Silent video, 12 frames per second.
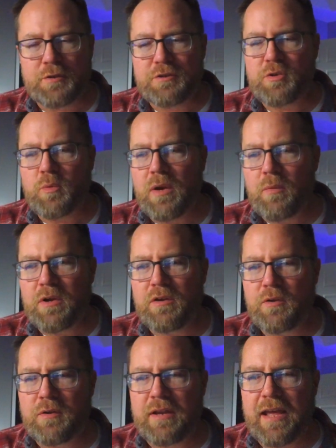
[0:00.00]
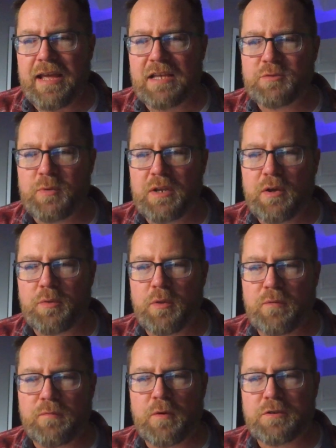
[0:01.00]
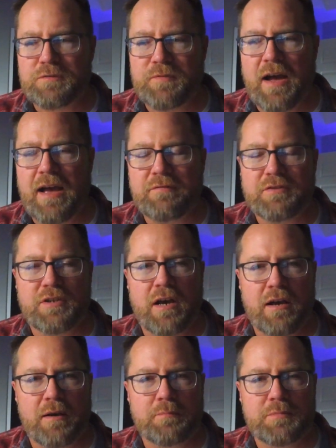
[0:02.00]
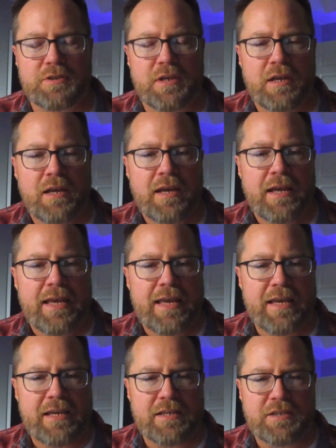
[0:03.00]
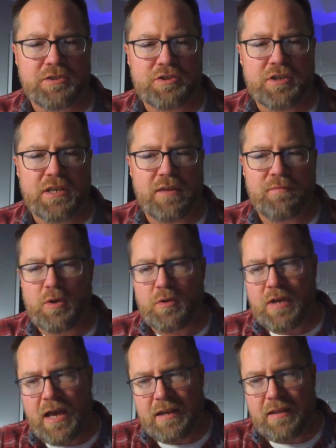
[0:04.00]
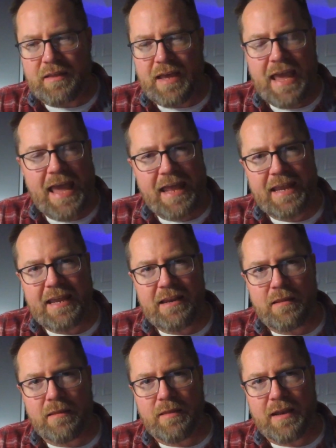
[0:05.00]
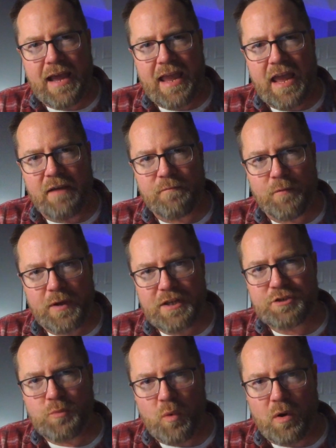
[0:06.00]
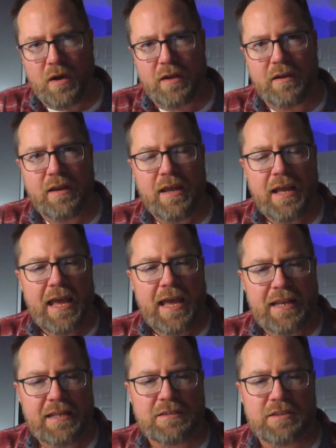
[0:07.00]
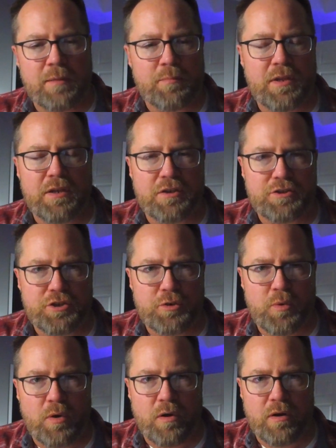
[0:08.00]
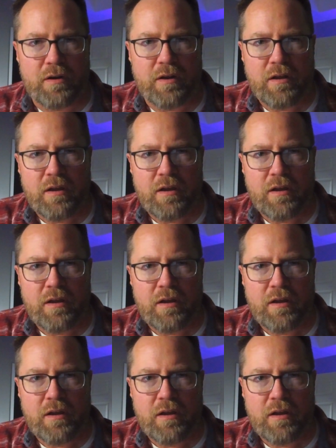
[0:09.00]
And so what I want to do today as we look through the first five Psalms is give you kind of the heading that I have for each one, and then something to chew on